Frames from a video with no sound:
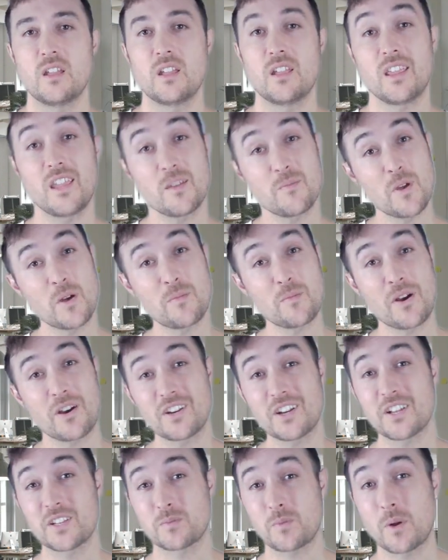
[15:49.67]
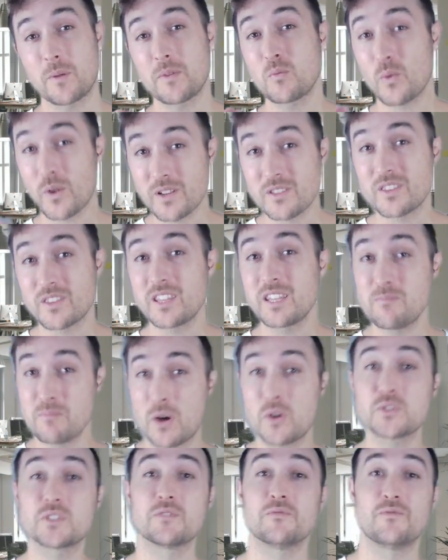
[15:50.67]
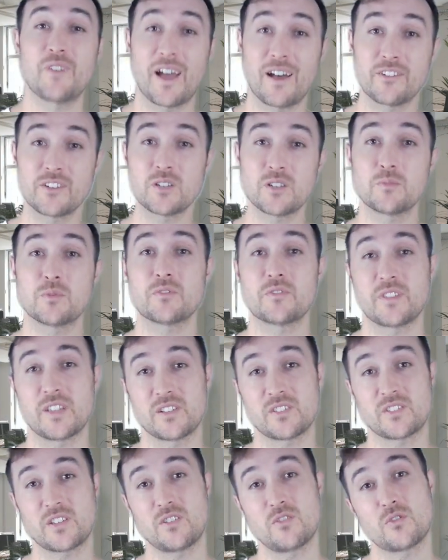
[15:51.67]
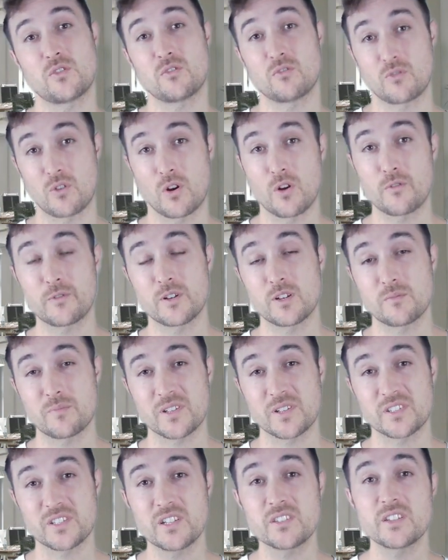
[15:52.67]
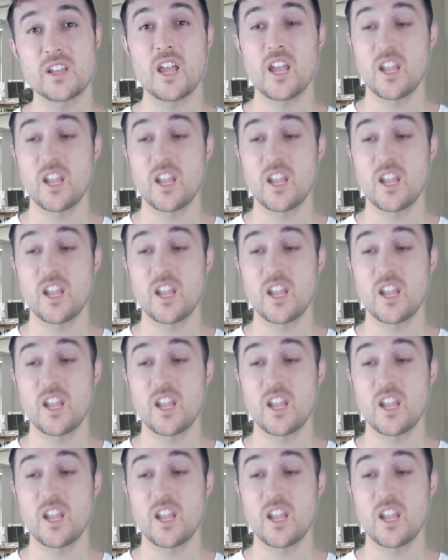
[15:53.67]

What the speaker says: Email marketing is probably one of the most valuable things that you can grow for your business